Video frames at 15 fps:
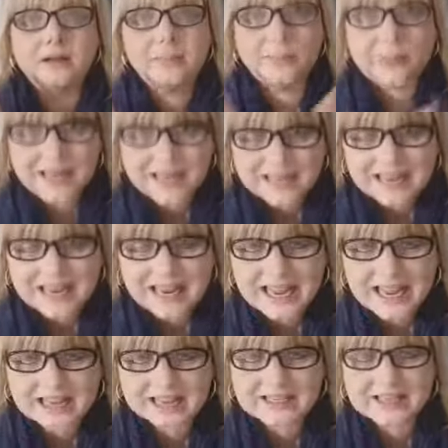Benny
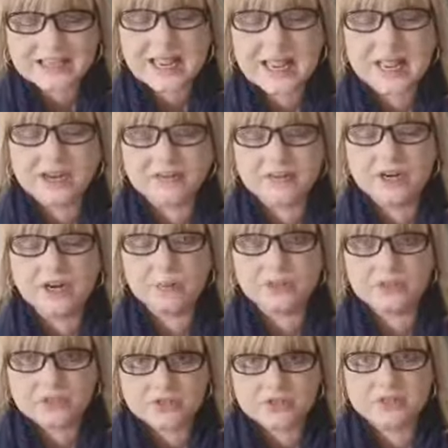Gantz, the head of the
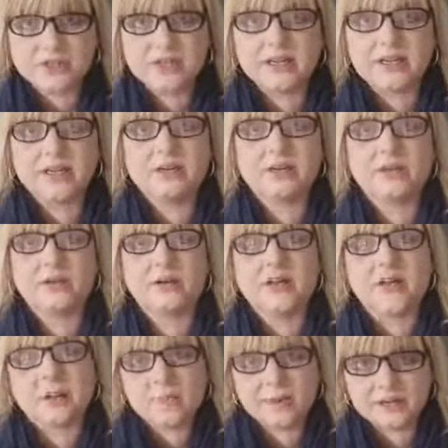opposition here in Israel,
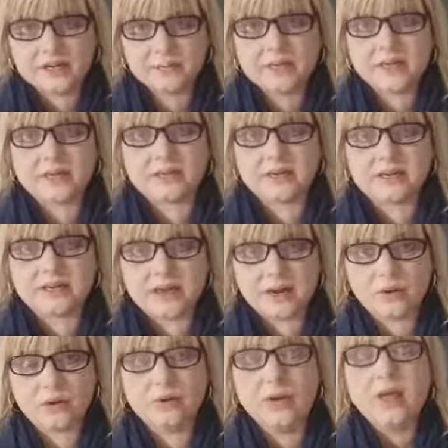and Benjamin
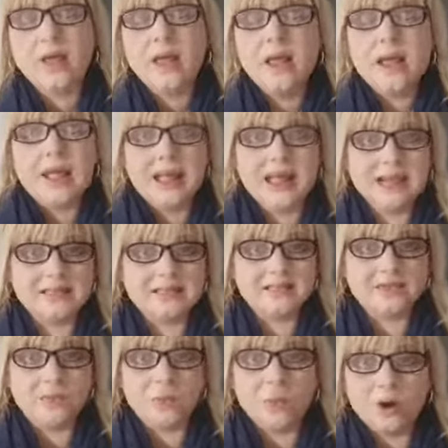Netanyahu, and
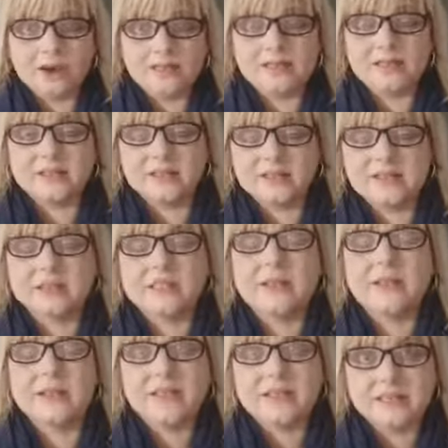what this
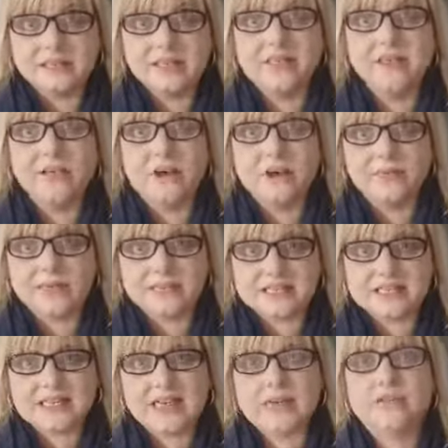deal of the
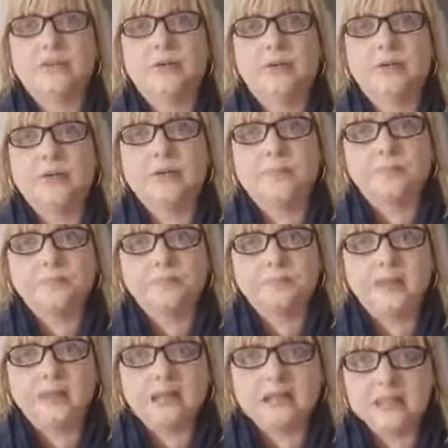century
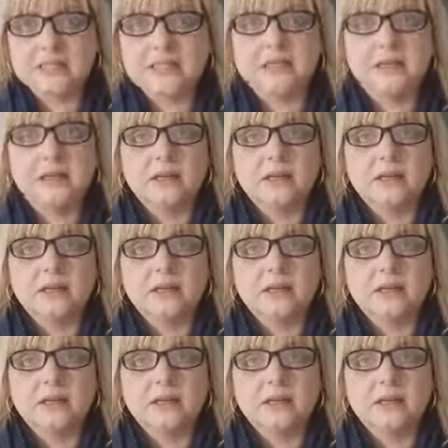is